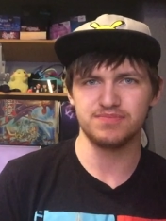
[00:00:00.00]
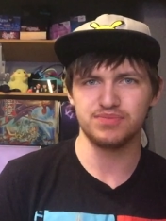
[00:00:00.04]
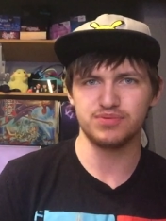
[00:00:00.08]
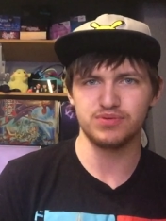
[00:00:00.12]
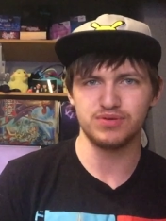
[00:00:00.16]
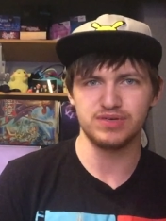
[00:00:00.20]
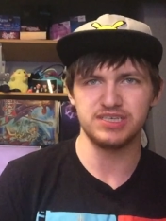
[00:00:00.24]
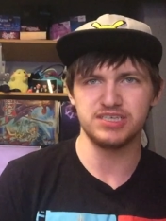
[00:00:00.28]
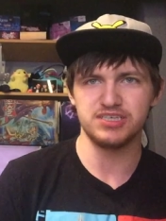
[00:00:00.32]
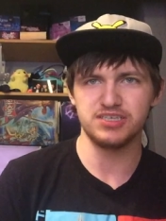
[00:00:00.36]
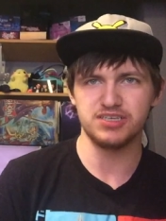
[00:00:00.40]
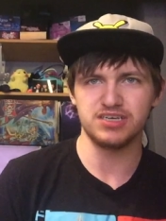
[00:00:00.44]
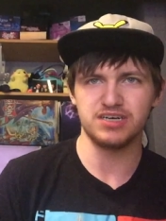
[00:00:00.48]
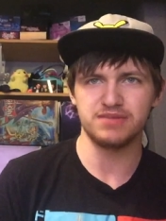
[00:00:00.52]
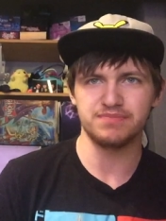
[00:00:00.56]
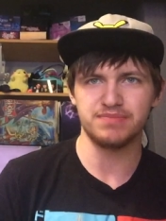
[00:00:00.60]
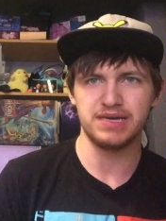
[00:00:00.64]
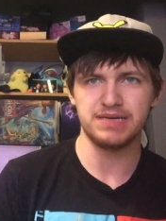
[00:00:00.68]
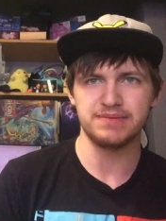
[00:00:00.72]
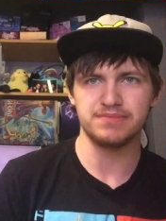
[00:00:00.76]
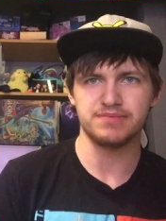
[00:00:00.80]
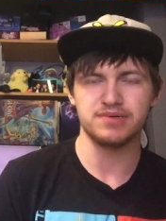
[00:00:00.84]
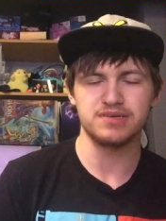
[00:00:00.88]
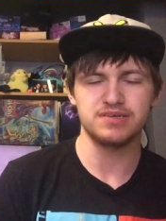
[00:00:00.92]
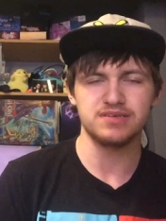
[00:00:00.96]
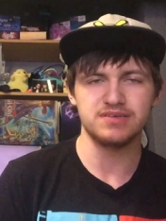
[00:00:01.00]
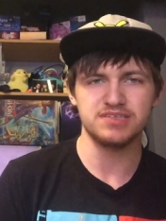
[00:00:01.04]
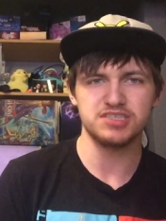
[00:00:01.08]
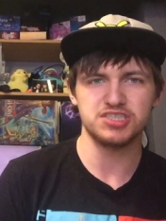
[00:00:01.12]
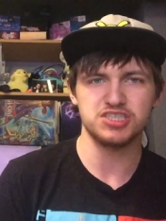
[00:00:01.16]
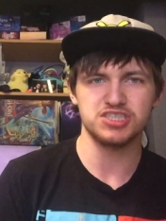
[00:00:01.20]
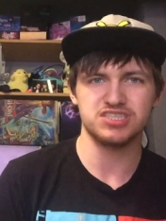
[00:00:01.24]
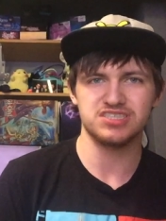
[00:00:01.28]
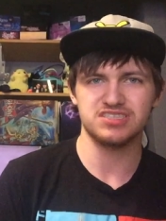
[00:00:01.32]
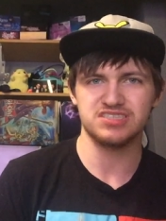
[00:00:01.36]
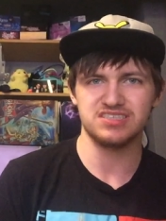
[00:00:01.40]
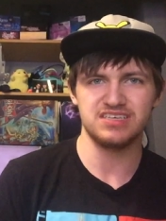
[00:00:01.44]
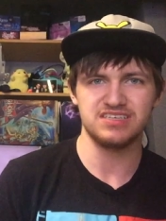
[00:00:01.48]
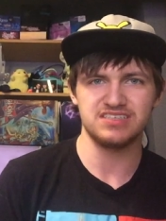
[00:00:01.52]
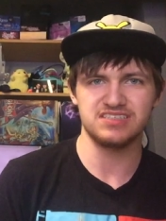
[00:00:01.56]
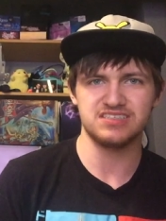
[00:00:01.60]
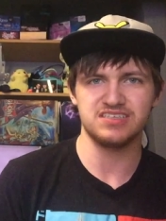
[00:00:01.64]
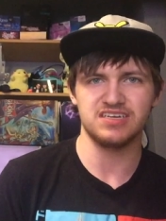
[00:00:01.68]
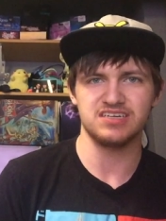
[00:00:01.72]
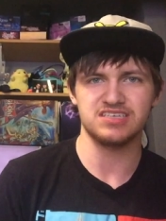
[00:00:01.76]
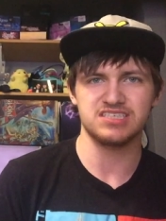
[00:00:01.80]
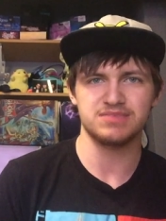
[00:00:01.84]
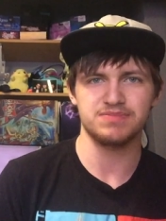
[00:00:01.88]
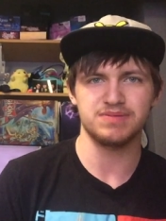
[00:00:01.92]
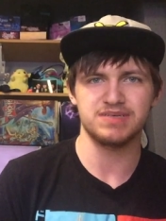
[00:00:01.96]
pretty good on paper. Just it
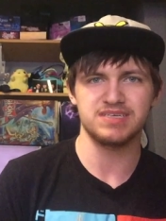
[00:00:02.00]
sucks